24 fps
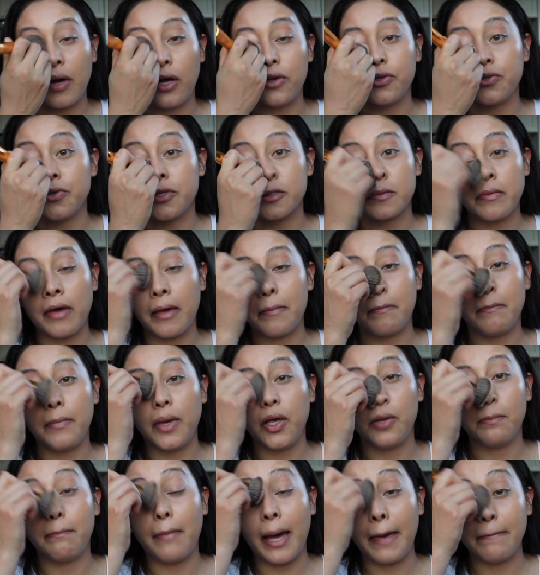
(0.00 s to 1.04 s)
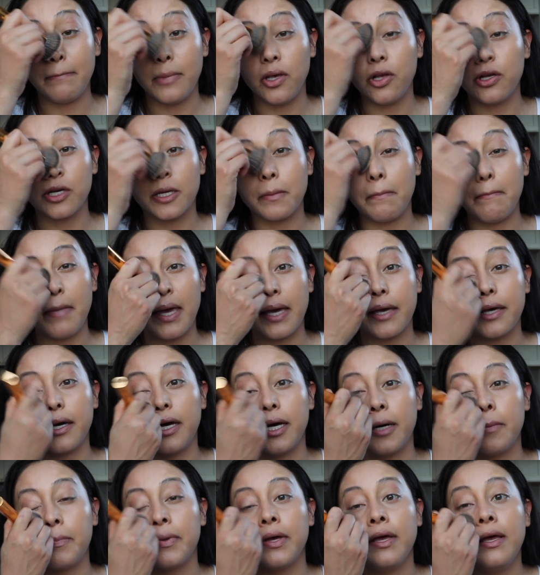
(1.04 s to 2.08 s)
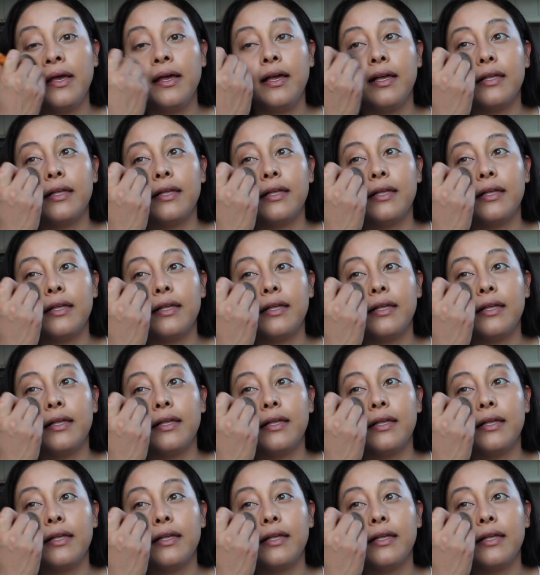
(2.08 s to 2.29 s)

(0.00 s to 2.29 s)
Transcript: I'll use my Milk Makeup,